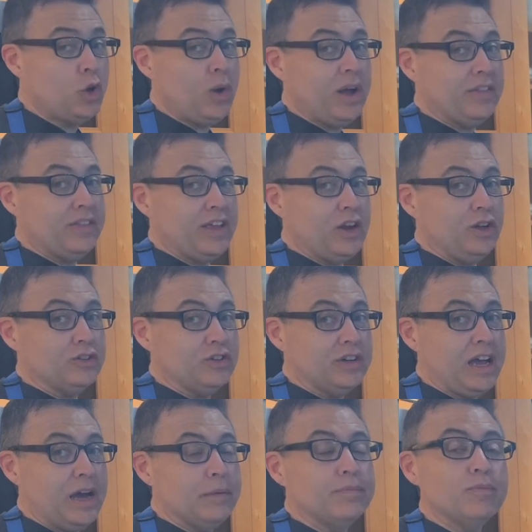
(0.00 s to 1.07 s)
how'd that all turn
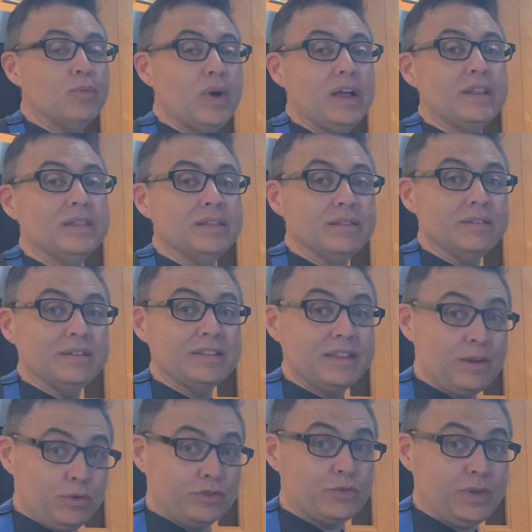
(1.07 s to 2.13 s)
out? Well,
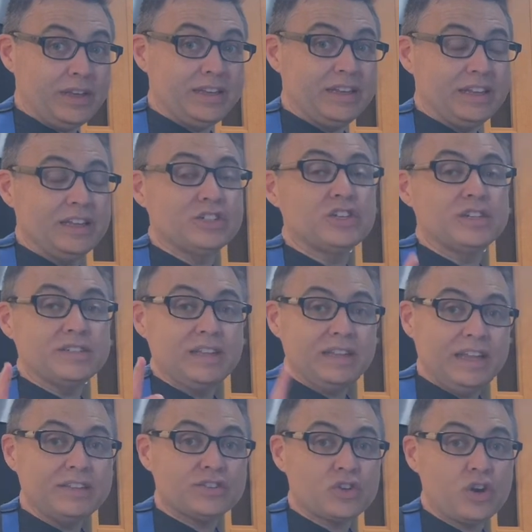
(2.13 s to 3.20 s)
it was really delicious.
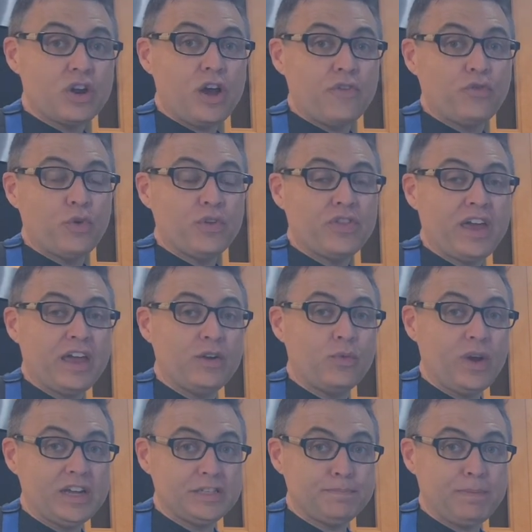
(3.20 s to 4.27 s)
Let's start off with that
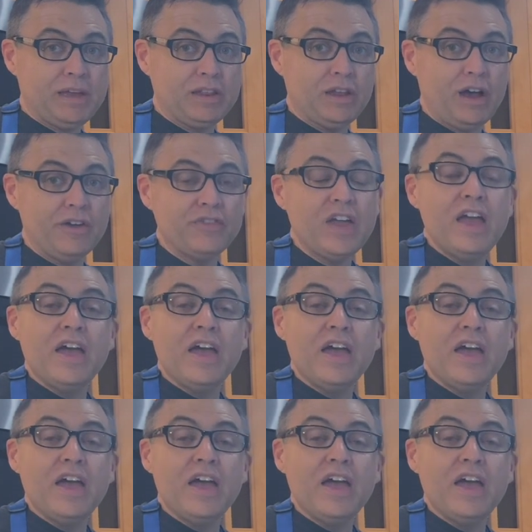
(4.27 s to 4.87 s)
rice pilaf.